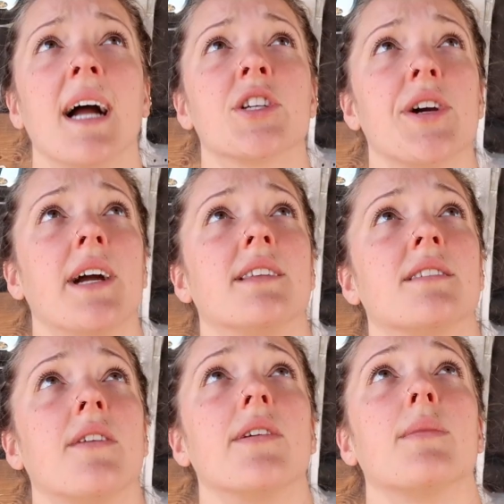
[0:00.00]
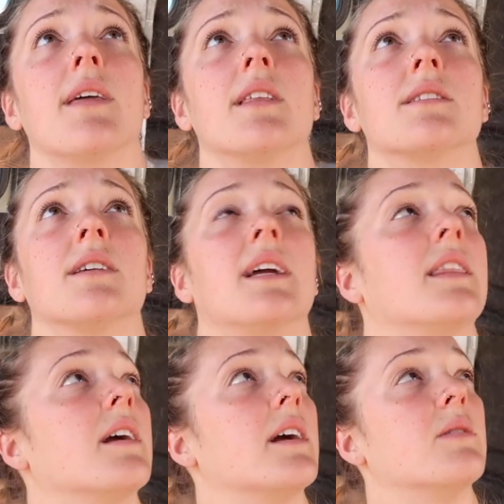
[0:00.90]
I tried stuffing my thinsulate in
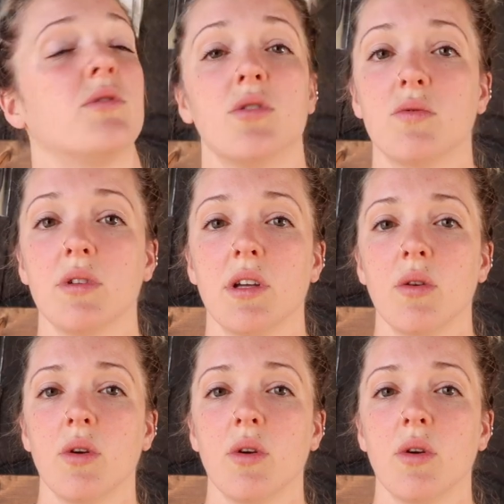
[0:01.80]
there and it was just really